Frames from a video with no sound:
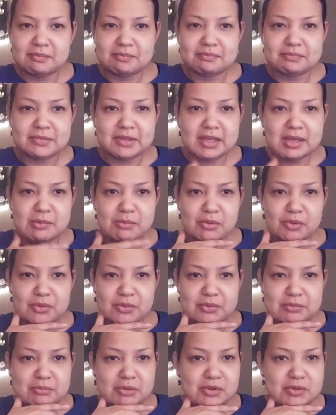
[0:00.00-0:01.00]

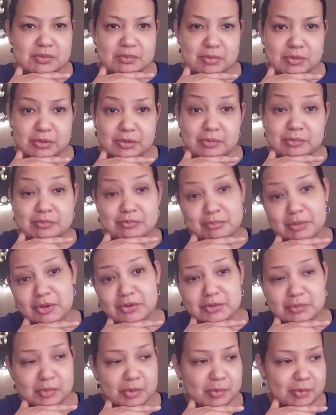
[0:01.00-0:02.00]
labeled
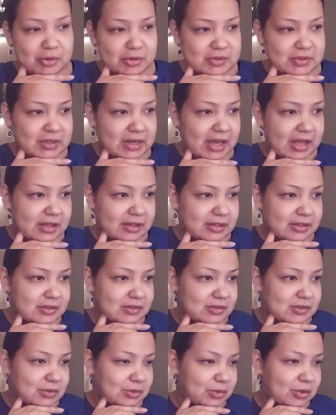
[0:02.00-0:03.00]
multiple personality
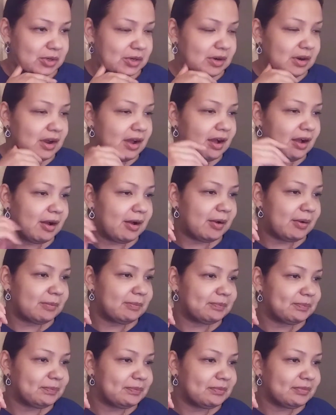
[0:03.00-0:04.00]
disorder.
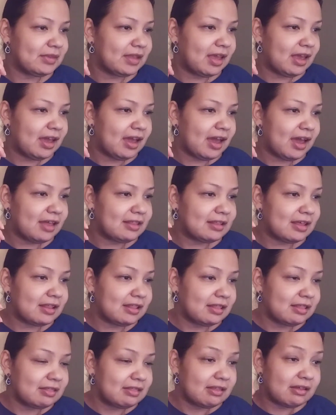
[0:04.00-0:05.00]
And that
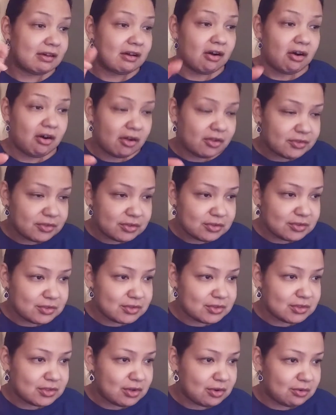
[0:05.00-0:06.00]
the
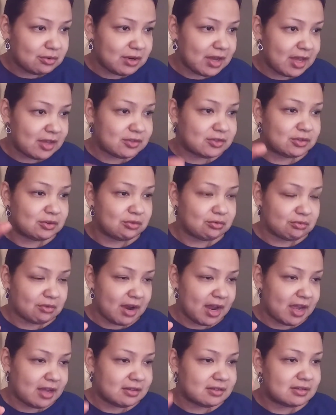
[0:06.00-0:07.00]
alters known as
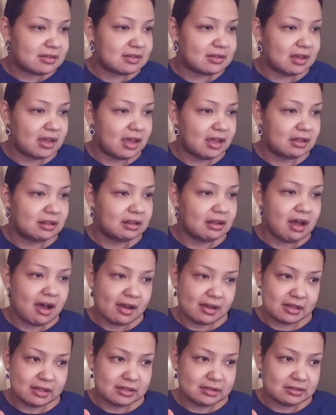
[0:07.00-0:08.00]
Grant and
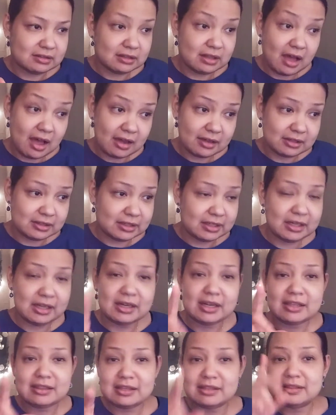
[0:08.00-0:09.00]
Lockley, and
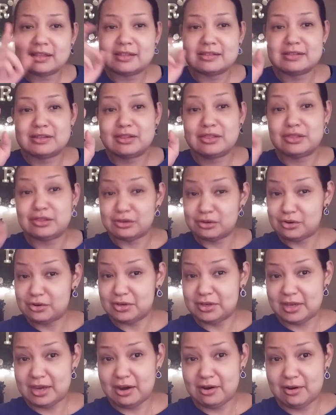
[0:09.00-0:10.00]
I think that's a
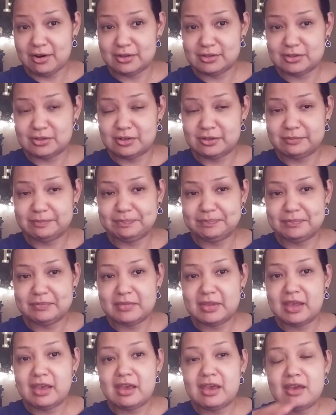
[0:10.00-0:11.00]
third character.
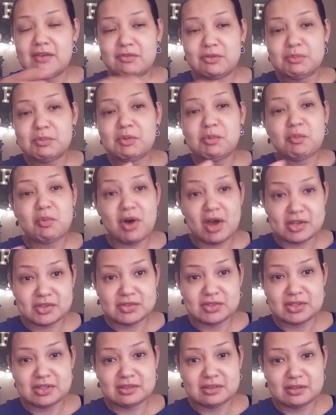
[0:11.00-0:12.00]
If you've been
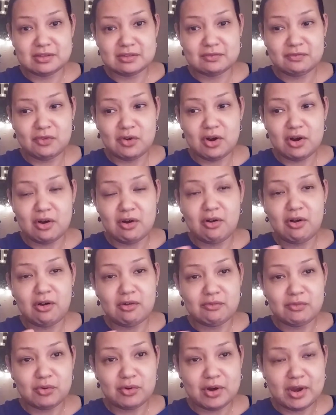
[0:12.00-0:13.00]
watching thus far, all
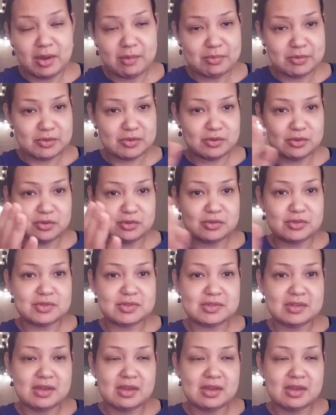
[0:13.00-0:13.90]
4 episodes,